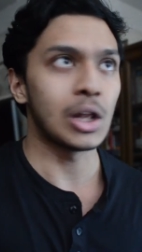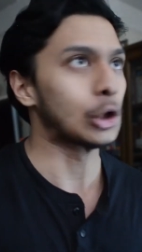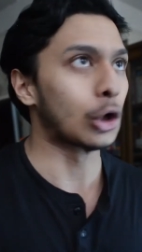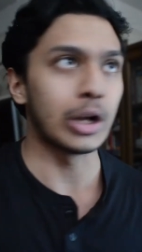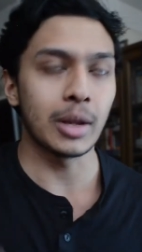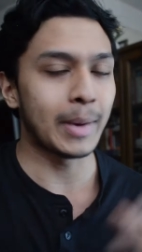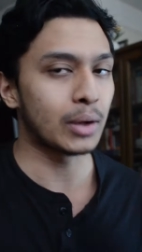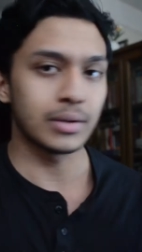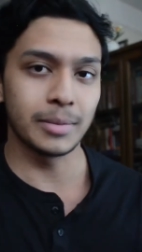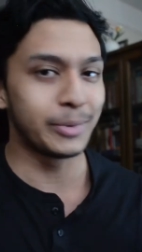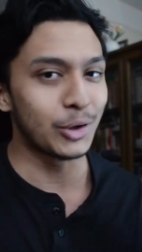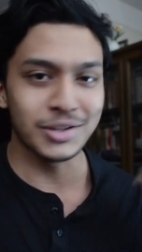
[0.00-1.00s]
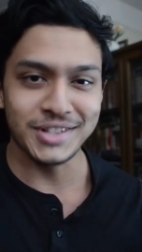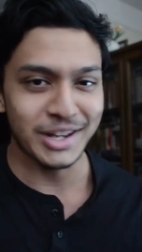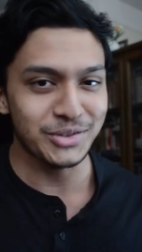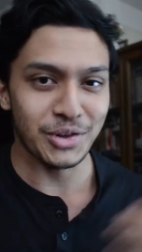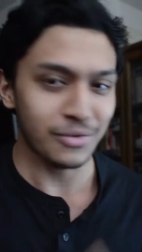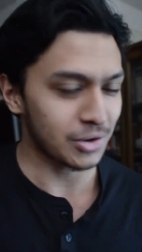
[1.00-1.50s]
learning about computer
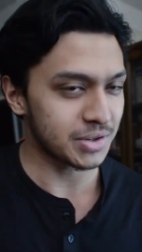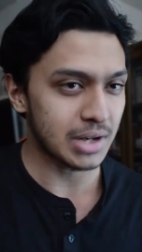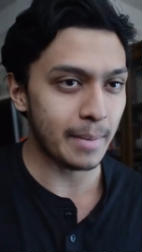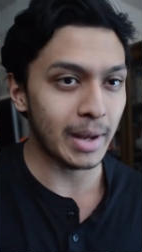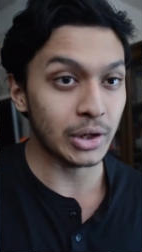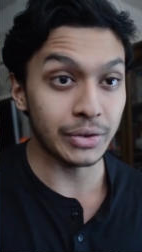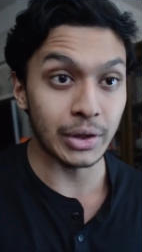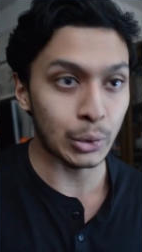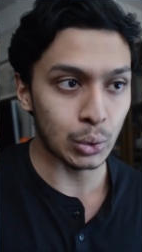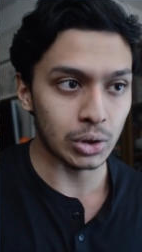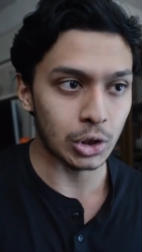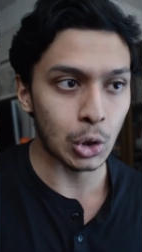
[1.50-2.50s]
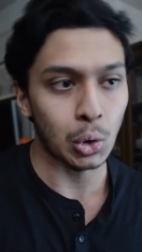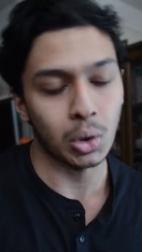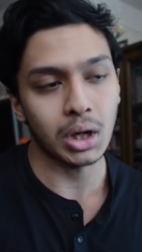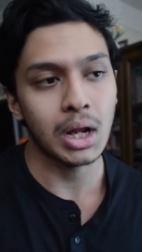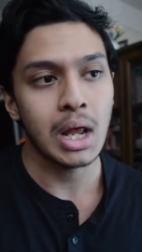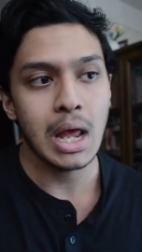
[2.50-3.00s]
science for the first time at the Google
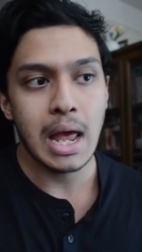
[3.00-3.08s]
cohort.